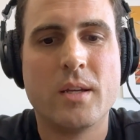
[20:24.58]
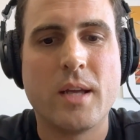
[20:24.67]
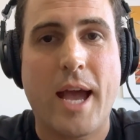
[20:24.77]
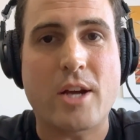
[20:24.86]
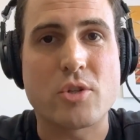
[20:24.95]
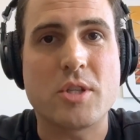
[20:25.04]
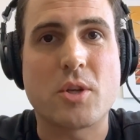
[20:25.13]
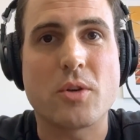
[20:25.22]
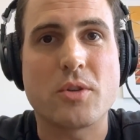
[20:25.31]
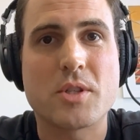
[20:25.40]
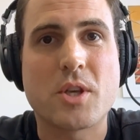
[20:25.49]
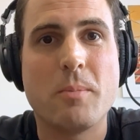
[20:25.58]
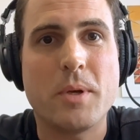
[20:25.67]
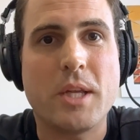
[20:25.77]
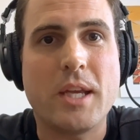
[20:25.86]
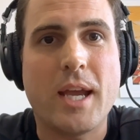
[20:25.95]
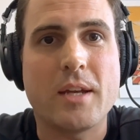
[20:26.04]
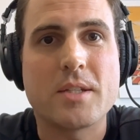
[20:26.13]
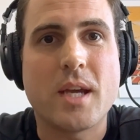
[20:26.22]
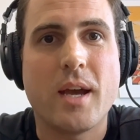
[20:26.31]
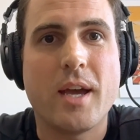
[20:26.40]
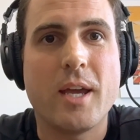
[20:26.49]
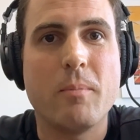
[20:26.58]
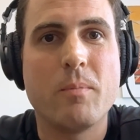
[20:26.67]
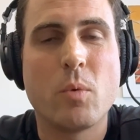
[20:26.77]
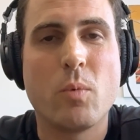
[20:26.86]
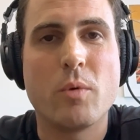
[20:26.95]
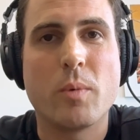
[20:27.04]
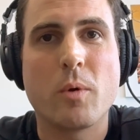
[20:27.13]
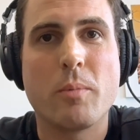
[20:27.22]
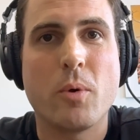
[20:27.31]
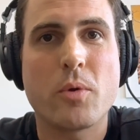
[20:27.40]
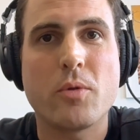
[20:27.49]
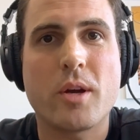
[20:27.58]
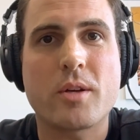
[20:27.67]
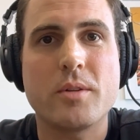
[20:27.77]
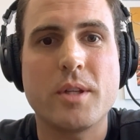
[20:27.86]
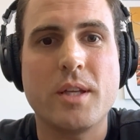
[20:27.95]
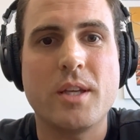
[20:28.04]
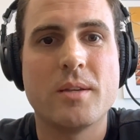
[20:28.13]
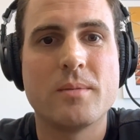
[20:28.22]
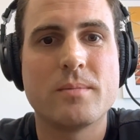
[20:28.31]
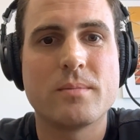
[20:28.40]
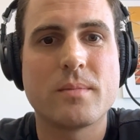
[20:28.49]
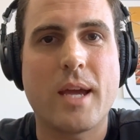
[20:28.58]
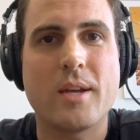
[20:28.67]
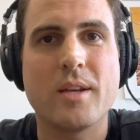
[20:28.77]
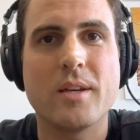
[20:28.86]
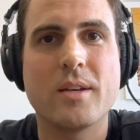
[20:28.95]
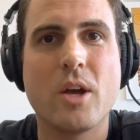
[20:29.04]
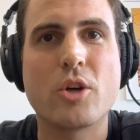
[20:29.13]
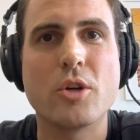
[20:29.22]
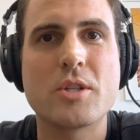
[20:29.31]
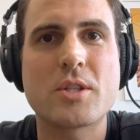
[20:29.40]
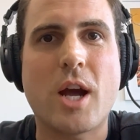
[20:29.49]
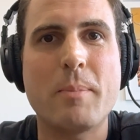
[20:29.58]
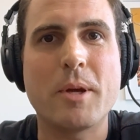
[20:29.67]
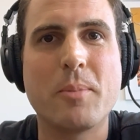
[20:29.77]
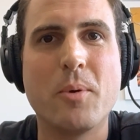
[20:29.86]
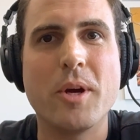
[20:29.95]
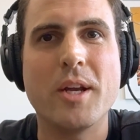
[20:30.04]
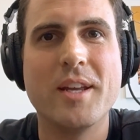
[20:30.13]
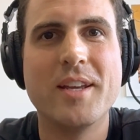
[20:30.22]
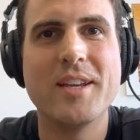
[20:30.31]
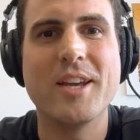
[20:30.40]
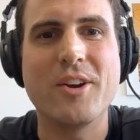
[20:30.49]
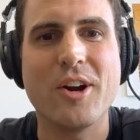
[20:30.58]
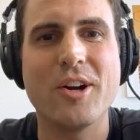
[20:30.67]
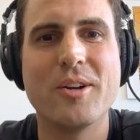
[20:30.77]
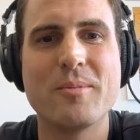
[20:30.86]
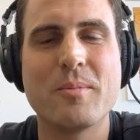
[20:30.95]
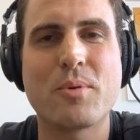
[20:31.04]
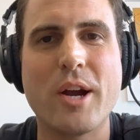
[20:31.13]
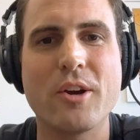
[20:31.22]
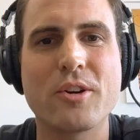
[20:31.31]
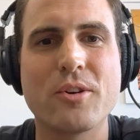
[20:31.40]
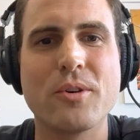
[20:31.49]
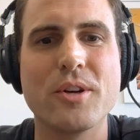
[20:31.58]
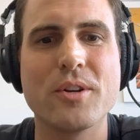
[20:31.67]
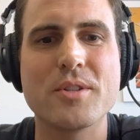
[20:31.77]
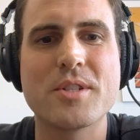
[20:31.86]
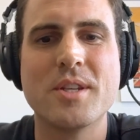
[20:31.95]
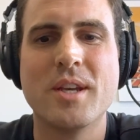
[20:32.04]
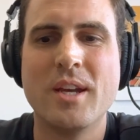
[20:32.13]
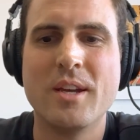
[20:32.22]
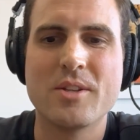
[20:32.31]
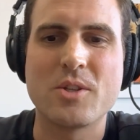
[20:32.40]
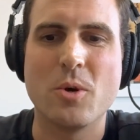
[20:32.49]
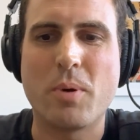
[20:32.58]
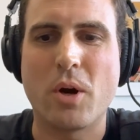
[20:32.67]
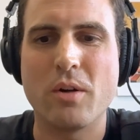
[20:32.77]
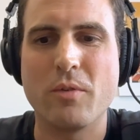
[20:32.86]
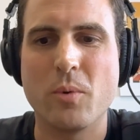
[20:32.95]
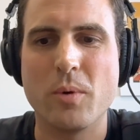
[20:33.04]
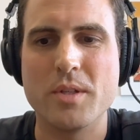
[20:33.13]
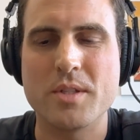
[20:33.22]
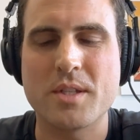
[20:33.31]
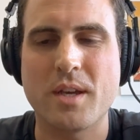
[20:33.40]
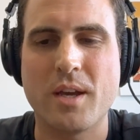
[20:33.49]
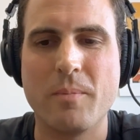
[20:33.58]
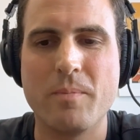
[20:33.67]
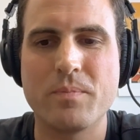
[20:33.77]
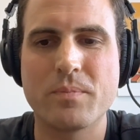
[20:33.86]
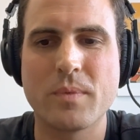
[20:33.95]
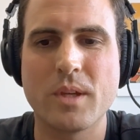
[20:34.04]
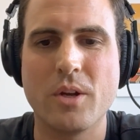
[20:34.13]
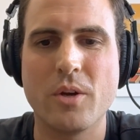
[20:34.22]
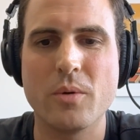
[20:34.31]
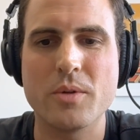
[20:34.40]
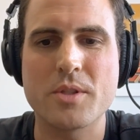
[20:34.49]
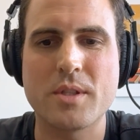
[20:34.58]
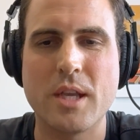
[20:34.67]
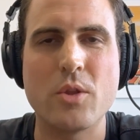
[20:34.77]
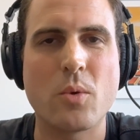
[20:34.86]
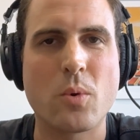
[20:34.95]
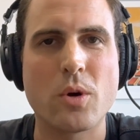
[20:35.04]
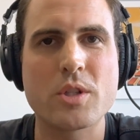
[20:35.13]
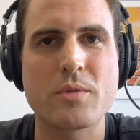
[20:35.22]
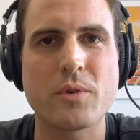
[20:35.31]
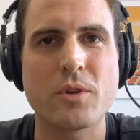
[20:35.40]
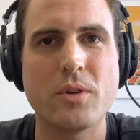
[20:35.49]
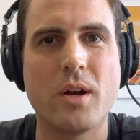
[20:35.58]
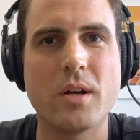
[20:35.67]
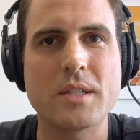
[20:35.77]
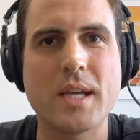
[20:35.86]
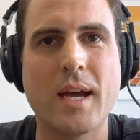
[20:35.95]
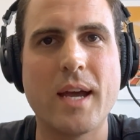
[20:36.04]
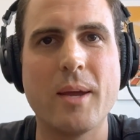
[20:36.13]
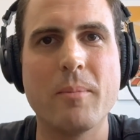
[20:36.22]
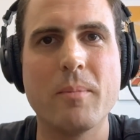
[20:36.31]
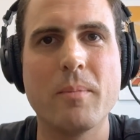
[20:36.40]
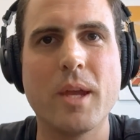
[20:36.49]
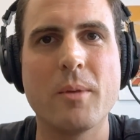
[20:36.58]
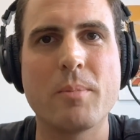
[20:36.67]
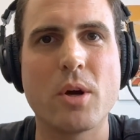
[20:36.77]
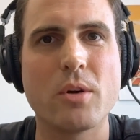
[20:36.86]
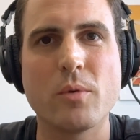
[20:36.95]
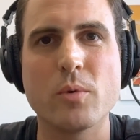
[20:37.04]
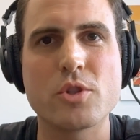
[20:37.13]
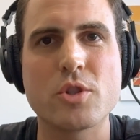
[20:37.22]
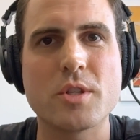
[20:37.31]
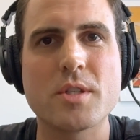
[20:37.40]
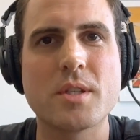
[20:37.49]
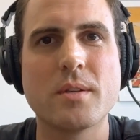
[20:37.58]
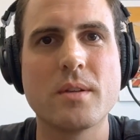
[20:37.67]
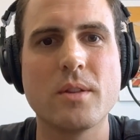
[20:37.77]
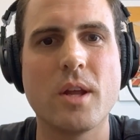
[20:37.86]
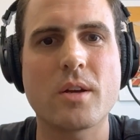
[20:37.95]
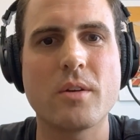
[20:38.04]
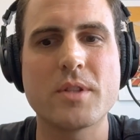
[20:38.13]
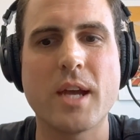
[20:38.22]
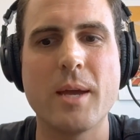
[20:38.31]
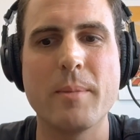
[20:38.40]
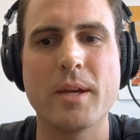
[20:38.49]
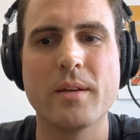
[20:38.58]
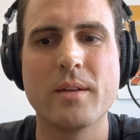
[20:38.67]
actually start this company at a time when we were both luckily at a good stopping point in our prior careers. So part of it was, it was in the works for a long time. And part of it was just luck of timing.